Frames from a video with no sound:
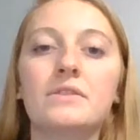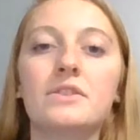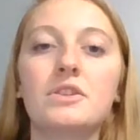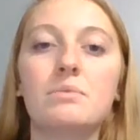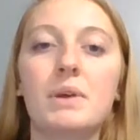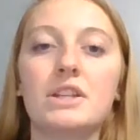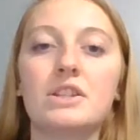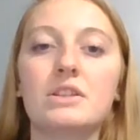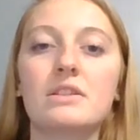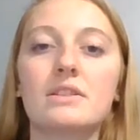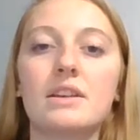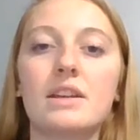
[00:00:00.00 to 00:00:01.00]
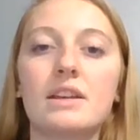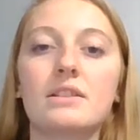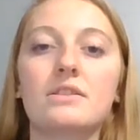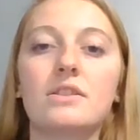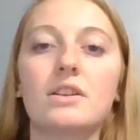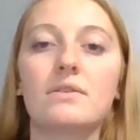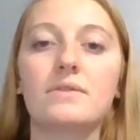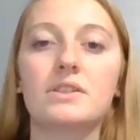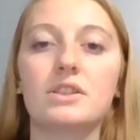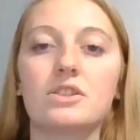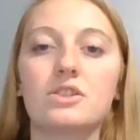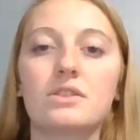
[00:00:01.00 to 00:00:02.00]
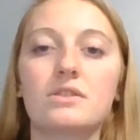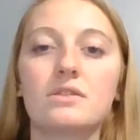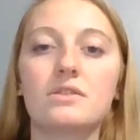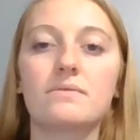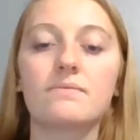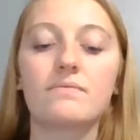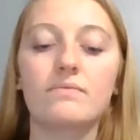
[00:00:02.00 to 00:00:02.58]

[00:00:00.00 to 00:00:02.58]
to patients and their physicians.